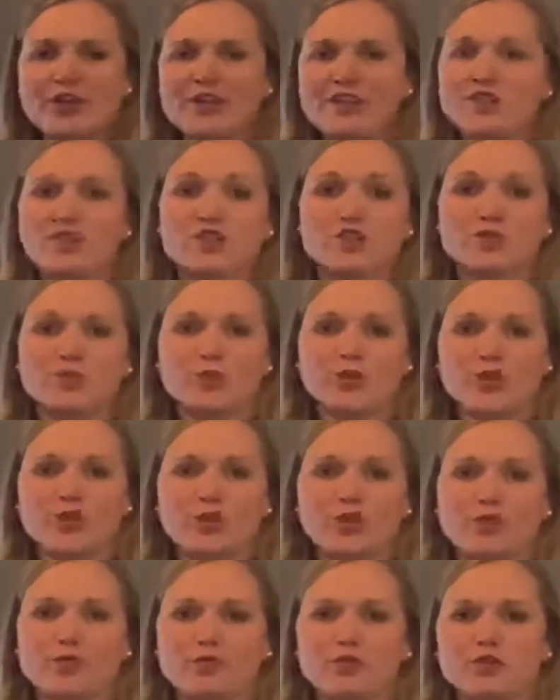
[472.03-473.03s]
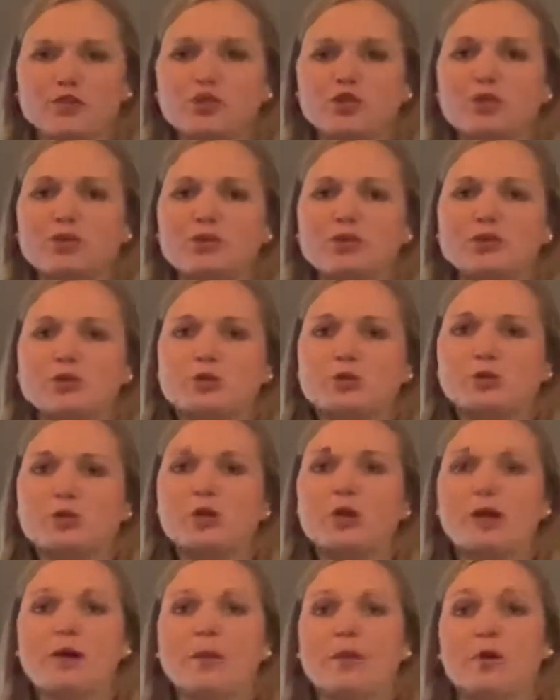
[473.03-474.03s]
This is really good for students who
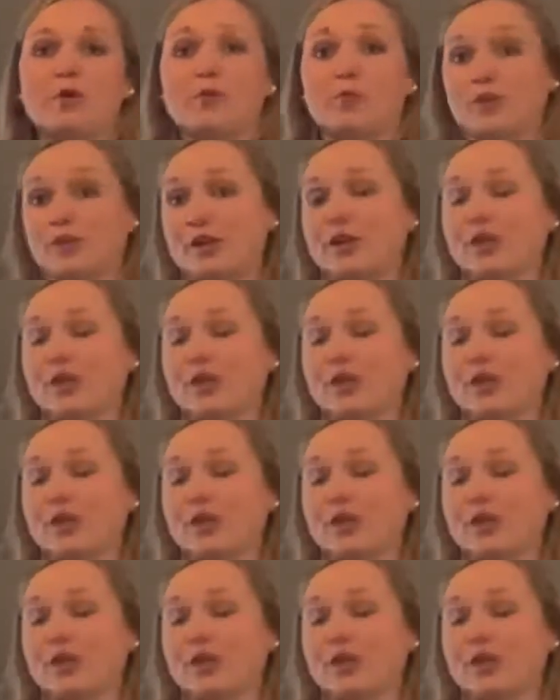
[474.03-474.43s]
are really